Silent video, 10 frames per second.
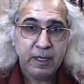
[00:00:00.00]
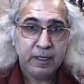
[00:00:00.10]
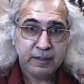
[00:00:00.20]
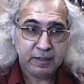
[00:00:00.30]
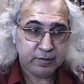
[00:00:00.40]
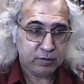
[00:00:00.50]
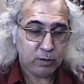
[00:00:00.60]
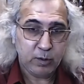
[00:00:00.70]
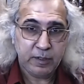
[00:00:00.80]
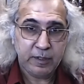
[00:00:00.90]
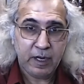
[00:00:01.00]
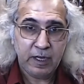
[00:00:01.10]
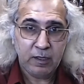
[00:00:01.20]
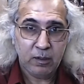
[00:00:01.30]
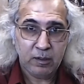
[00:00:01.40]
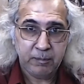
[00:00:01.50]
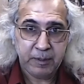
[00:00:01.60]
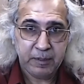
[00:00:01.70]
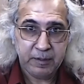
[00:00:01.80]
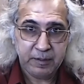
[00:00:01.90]
that has no dialogue
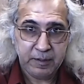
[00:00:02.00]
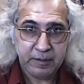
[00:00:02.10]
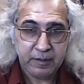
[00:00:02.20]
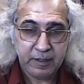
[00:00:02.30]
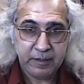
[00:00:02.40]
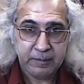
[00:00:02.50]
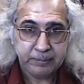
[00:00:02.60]
behind it, right?